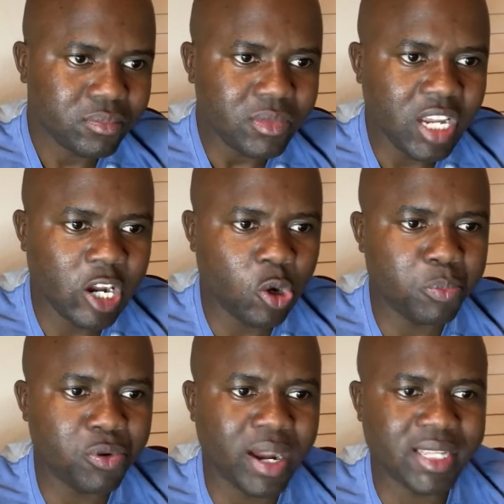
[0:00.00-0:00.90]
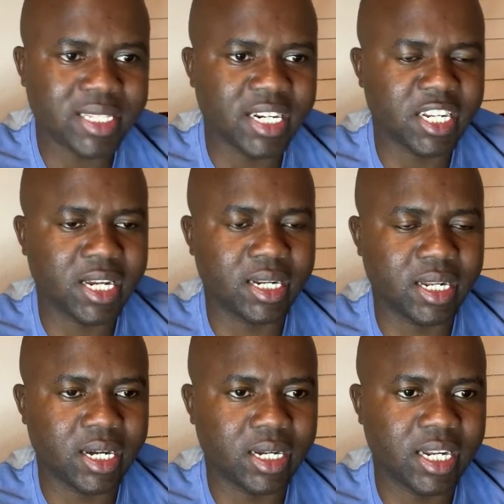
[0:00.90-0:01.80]
I hope you guys can
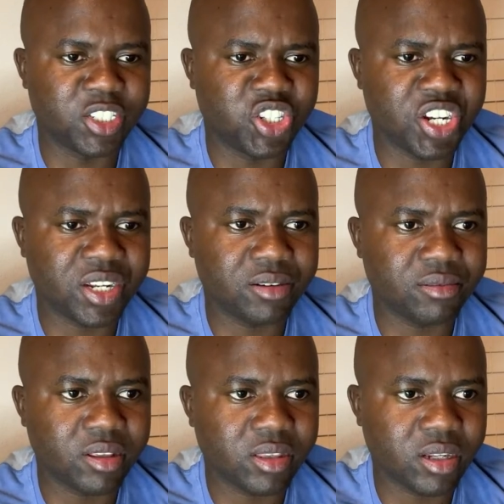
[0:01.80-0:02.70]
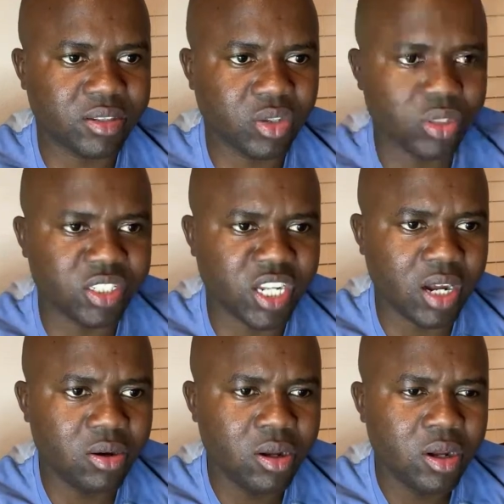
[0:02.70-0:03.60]
check the results
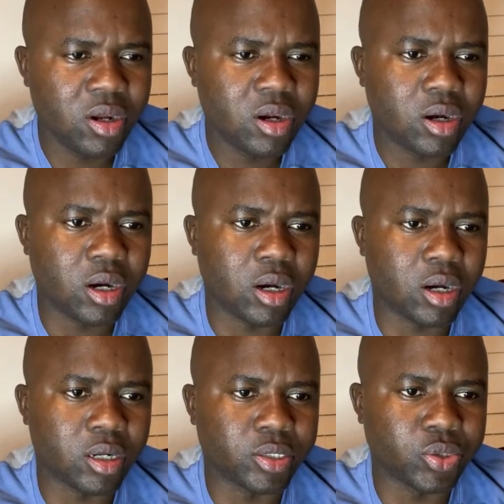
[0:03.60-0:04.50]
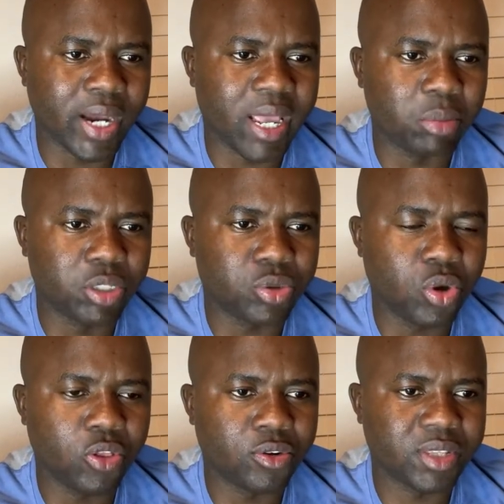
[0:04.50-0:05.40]
now. You are able to go
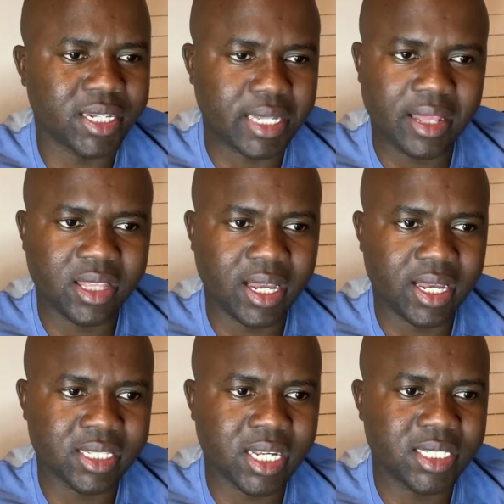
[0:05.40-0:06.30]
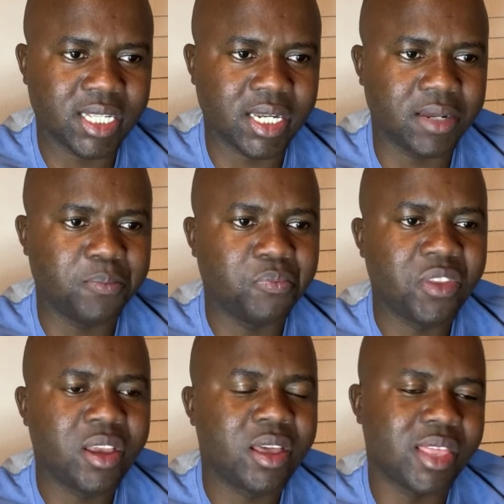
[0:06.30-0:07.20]
through that. And as I said,
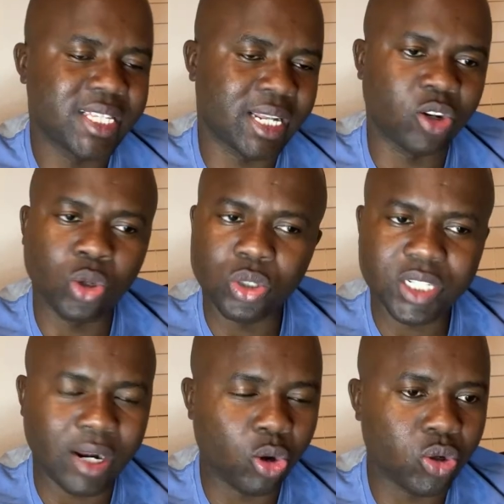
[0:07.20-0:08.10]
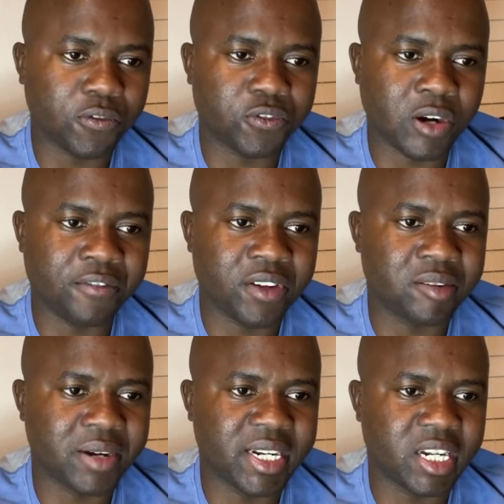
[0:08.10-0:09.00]
there's a lot of traffic
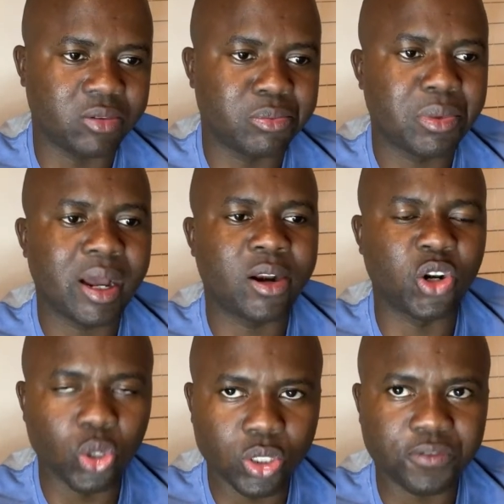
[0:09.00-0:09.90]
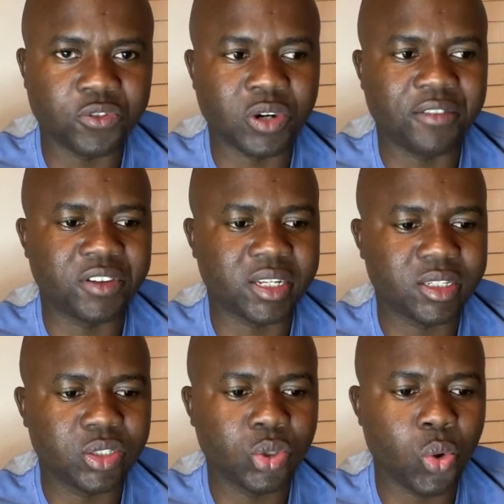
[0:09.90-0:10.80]
right now, a lot of traffic.
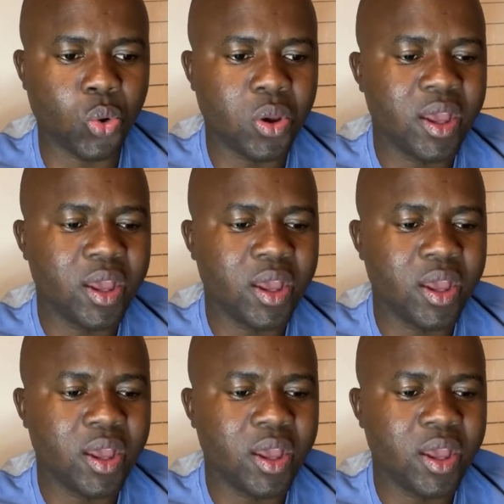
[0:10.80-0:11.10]
So